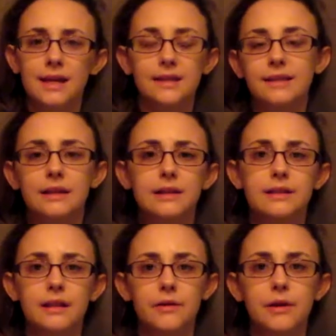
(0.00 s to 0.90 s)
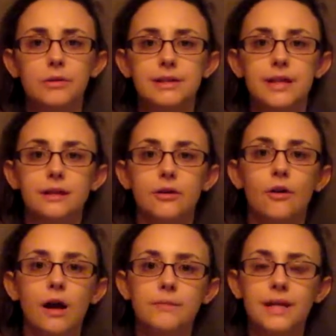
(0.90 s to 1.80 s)
I think I said this, that they were able to get their
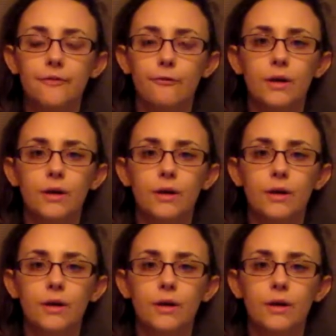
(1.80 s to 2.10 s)
crime down